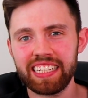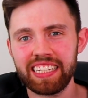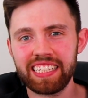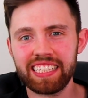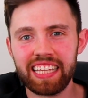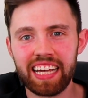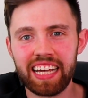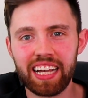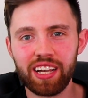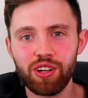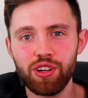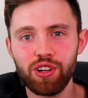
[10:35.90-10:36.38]

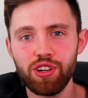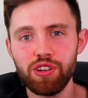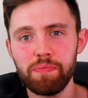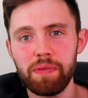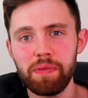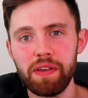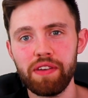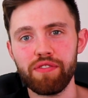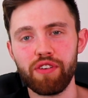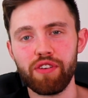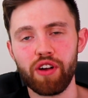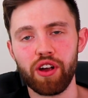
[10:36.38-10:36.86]
that could
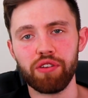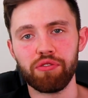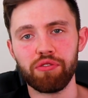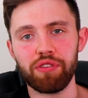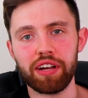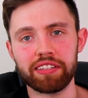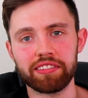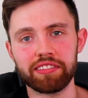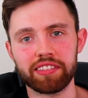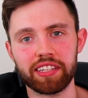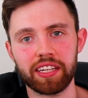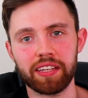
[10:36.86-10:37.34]
be very
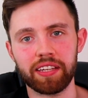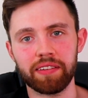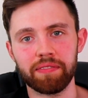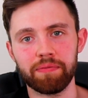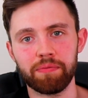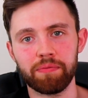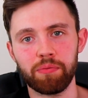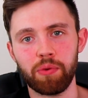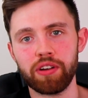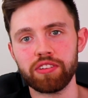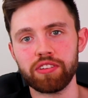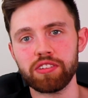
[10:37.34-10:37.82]
risky.
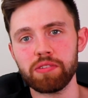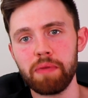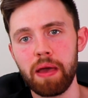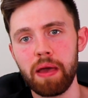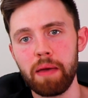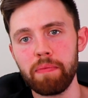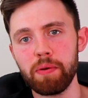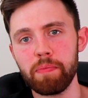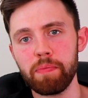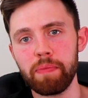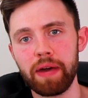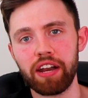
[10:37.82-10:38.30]
Whereas it
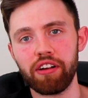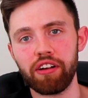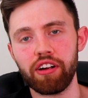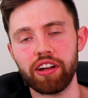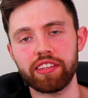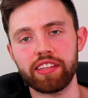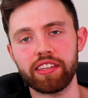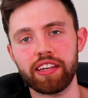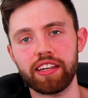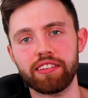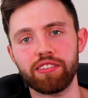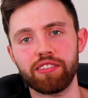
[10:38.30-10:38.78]
may be a better
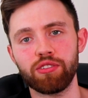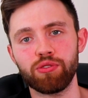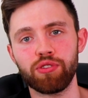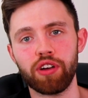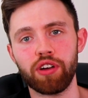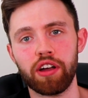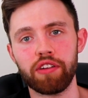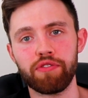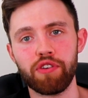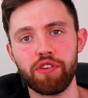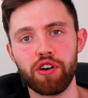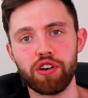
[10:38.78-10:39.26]
idea to
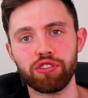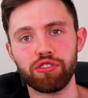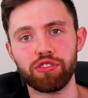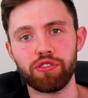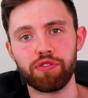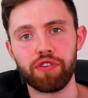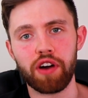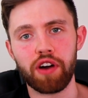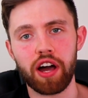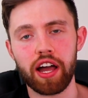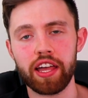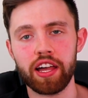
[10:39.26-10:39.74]

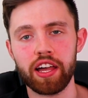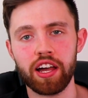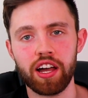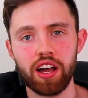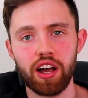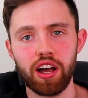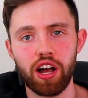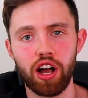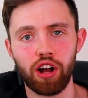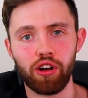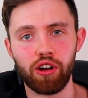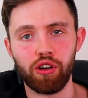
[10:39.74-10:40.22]
diversify
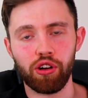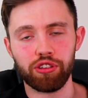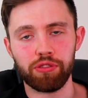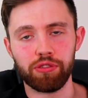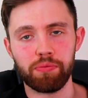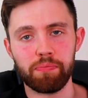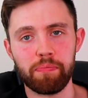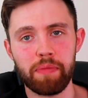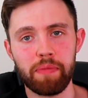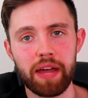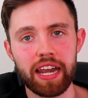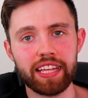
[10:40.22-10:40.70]
across
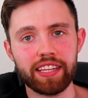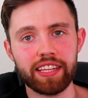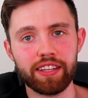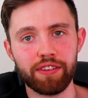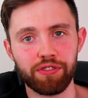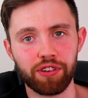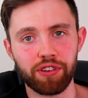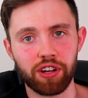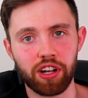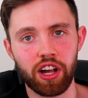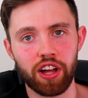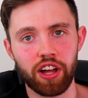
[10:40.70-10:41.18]
many
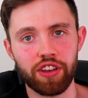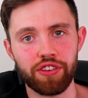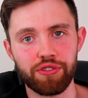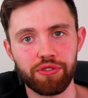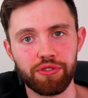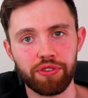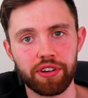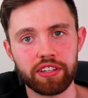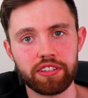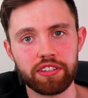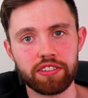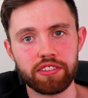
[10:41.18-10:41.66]
different
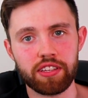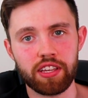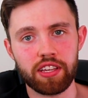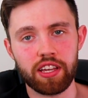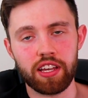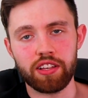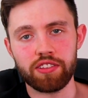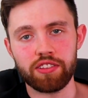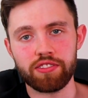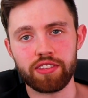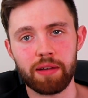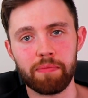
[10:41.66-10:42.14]
countries.
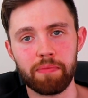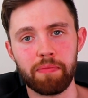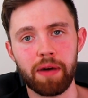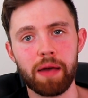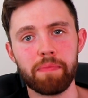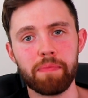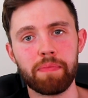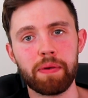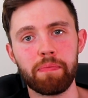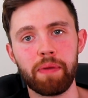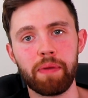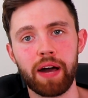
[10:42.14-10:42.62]
So that
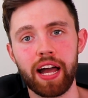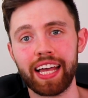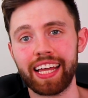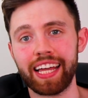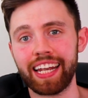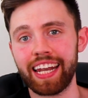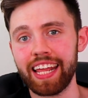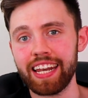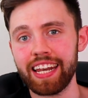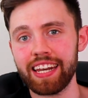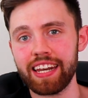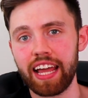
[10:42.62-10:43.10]
might be buying
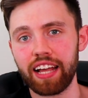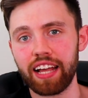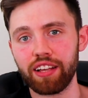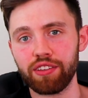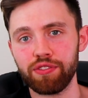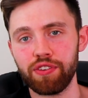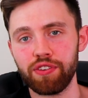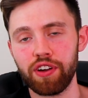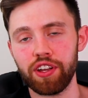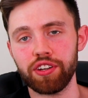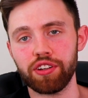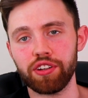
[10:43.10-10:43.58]
an index
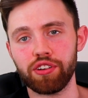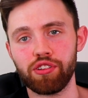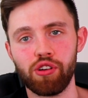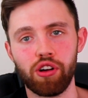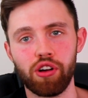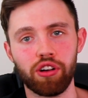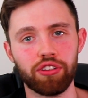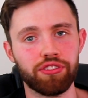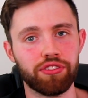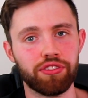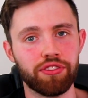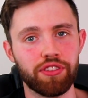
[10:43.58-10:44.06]
fund
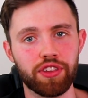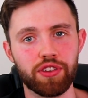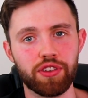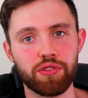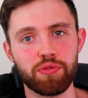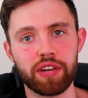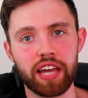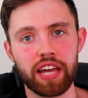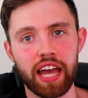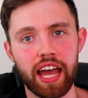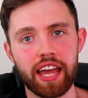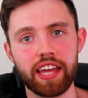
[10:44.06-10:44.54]
across the
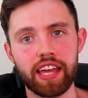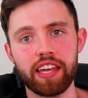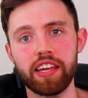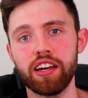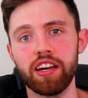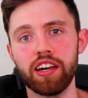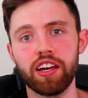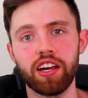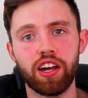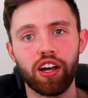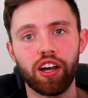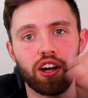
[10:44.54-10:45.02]
UK,
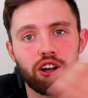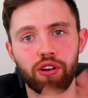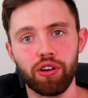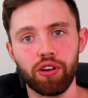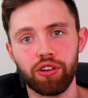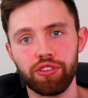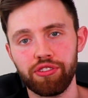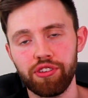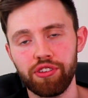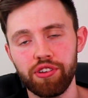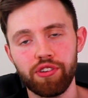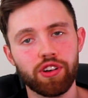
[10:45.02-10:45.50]

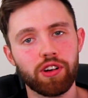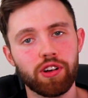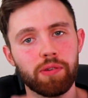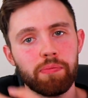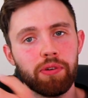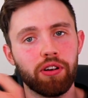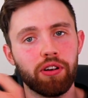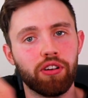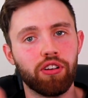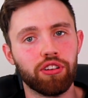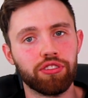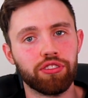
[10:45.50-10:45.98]
across
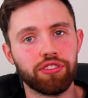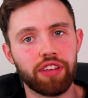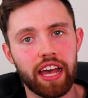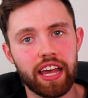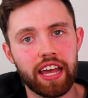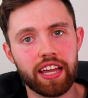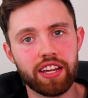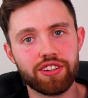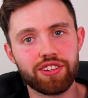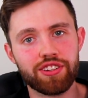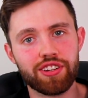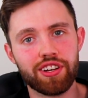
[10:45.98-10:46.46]
Europe, across
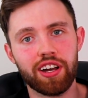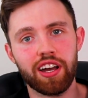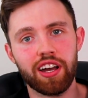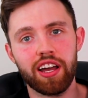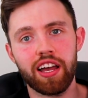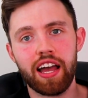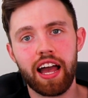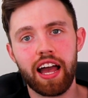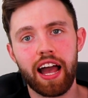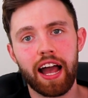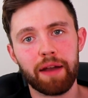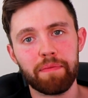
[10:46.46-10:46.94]
Asia,
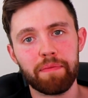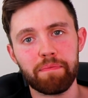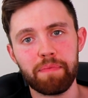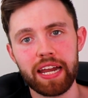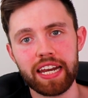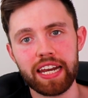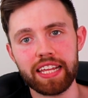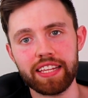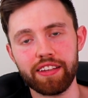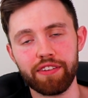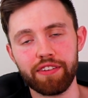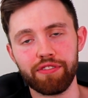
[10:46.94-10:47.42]
and
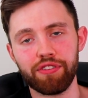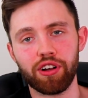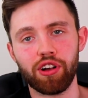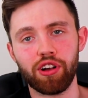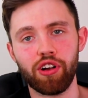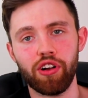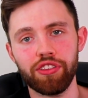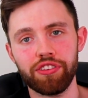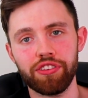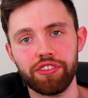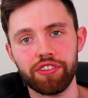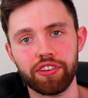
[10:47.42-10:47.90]
many different
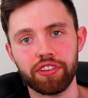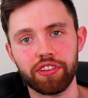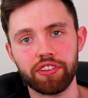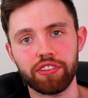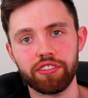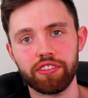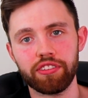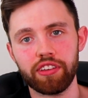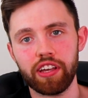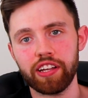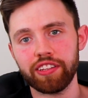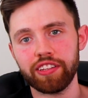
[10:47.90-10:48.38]

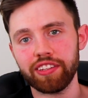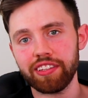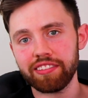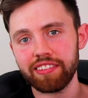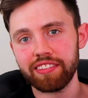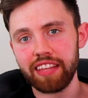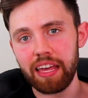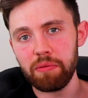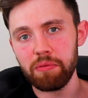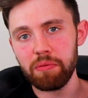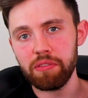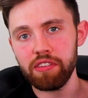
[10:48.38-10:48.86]
continents. At the
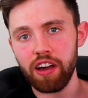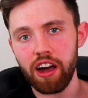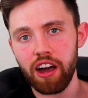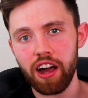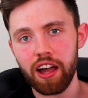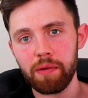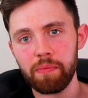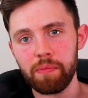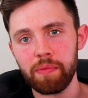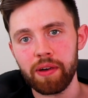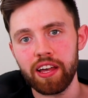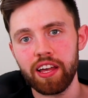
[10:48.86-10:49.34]
same
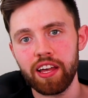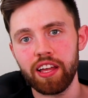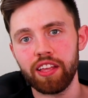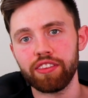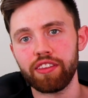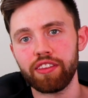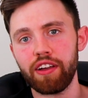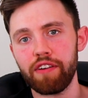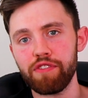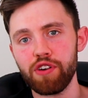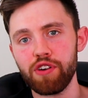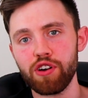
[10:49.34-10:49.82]
time,
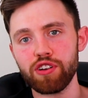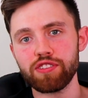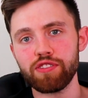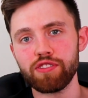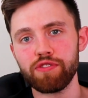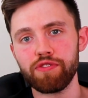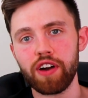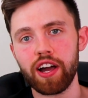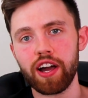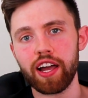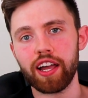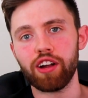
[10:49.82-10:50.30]

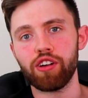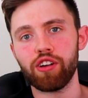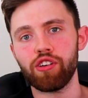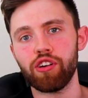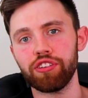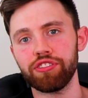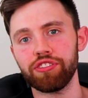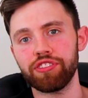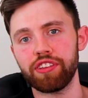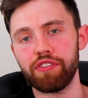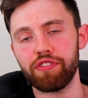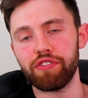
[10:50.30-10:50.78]
diversifying
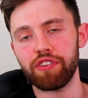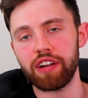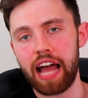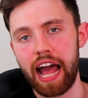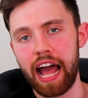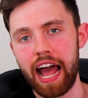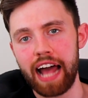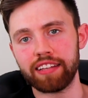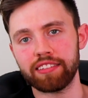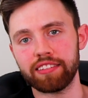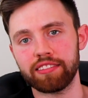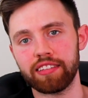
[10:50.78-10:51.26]
across different
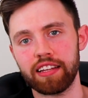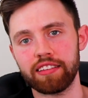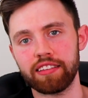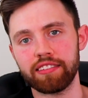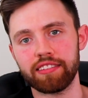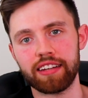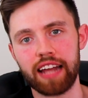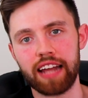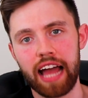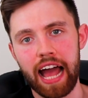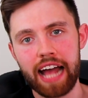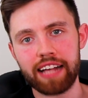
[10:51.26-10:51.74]
assets
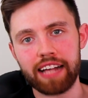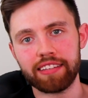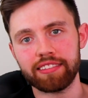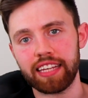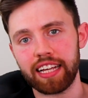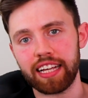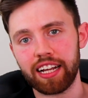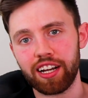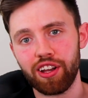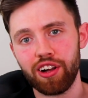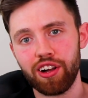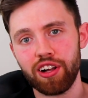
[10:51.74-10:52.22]
and
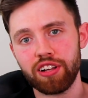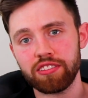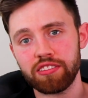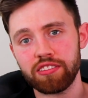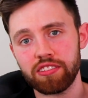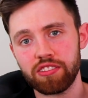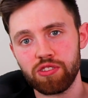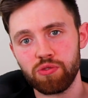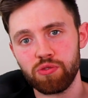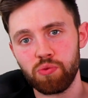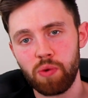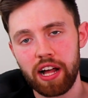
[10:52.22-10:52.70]
asset
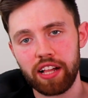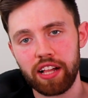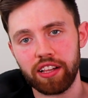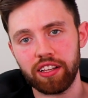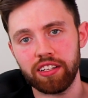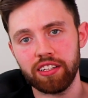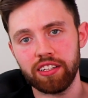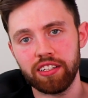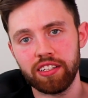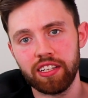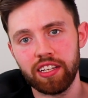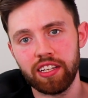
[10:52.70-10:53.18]
classes as
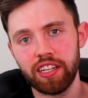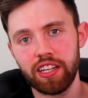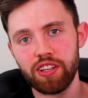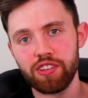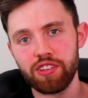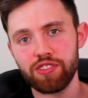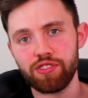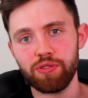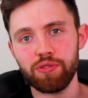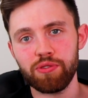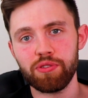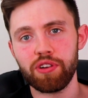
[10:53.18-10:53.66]
well.
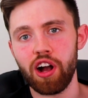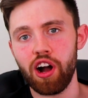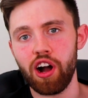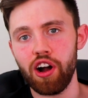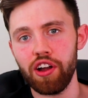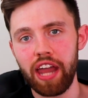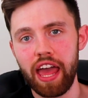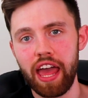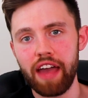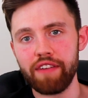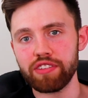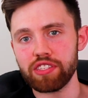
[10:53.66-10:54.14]
So you
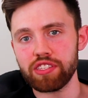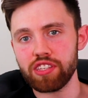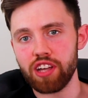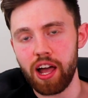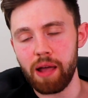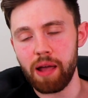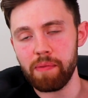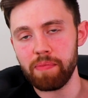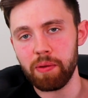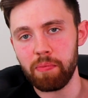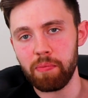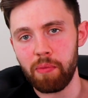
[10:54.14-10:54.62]
can't ever
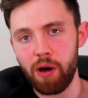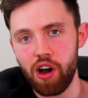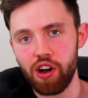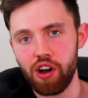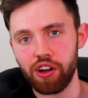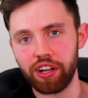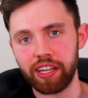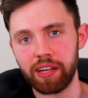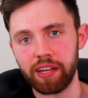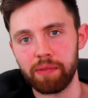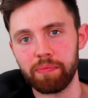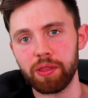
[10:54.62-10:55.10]
time the
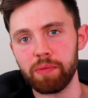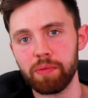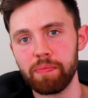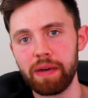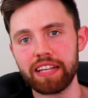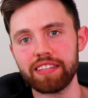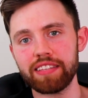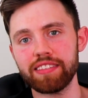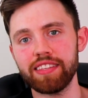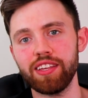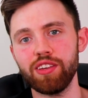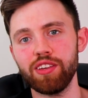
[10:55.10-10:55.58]
market, but the
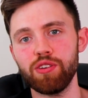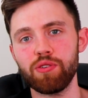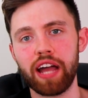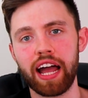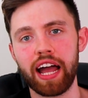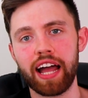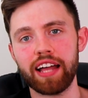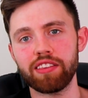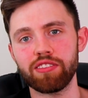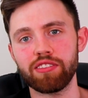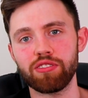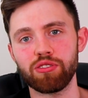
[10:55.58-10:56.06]
best thing you
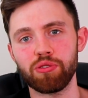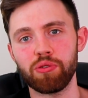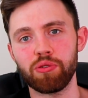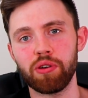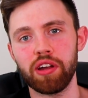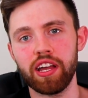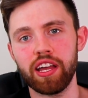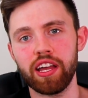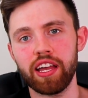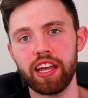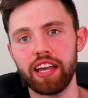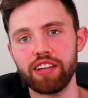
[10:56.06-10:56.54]
can do
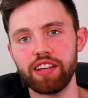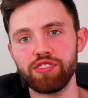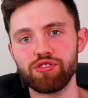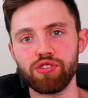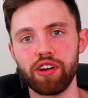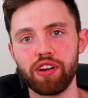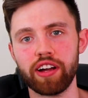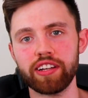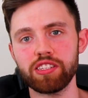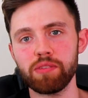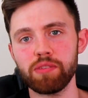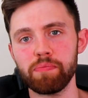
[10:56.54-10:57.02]
is
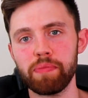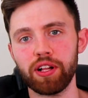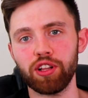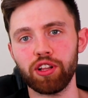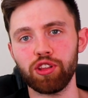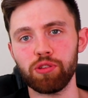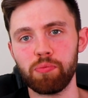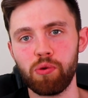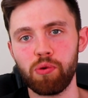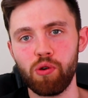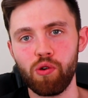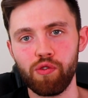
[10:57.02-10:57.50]
try to
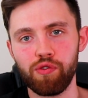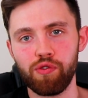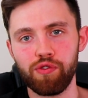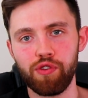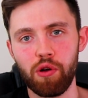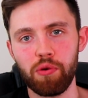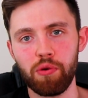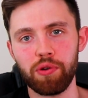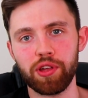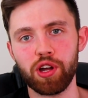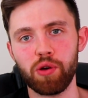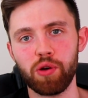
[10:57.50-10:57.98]
build a
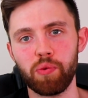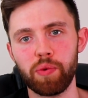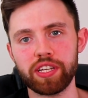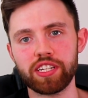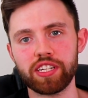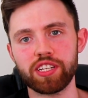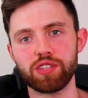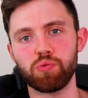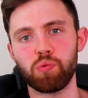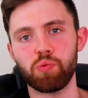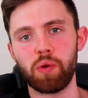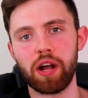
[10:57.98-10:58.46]
portfolio
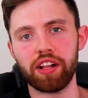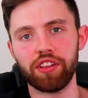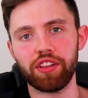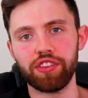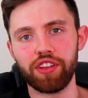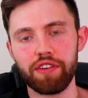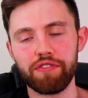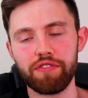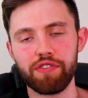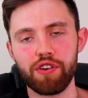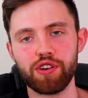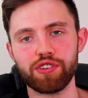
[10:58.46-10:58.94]
which is well
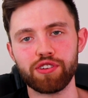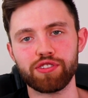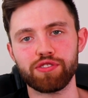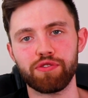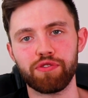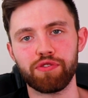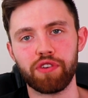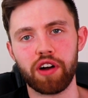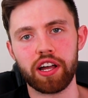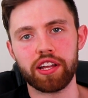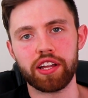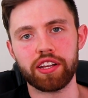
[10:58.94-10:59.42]

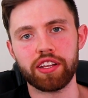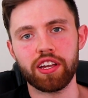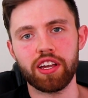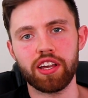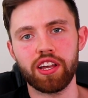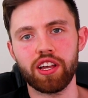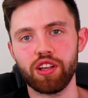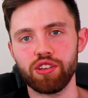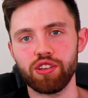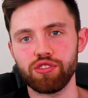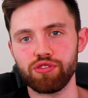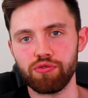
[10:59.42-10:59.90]
diversified.
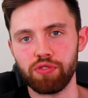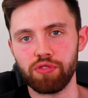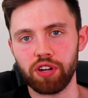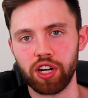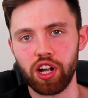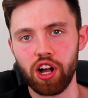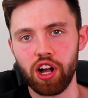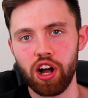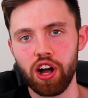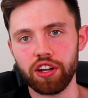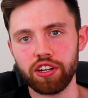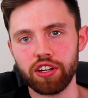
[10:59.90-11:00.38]
So
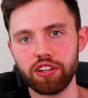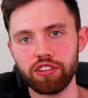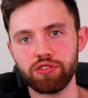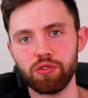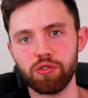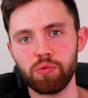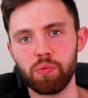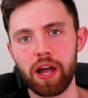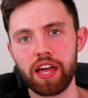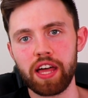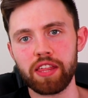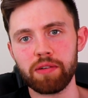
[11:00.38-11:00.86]
regardless
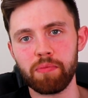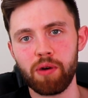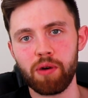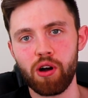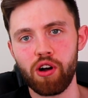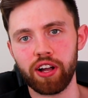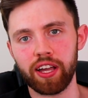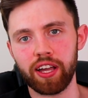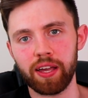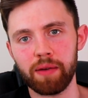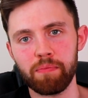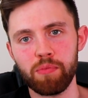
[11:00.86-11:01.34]
of where the
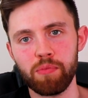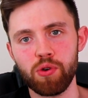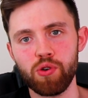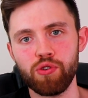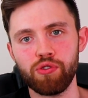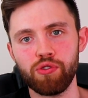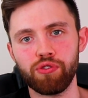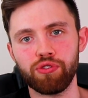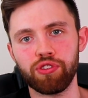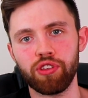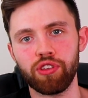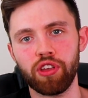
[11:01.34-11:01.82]
market
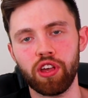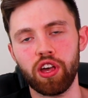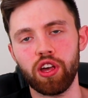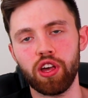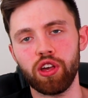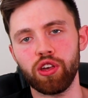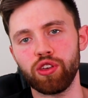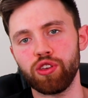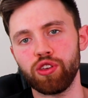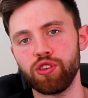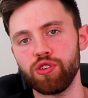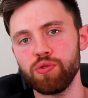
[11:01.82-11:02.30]
moves,
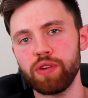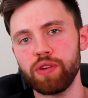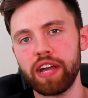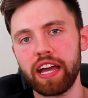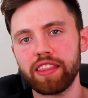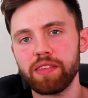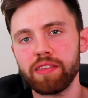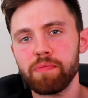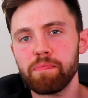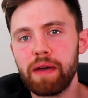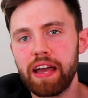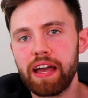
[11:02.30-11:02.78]
you
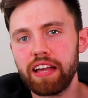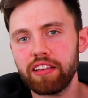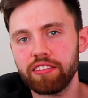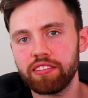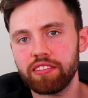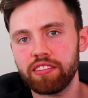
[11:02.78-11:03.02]
get the best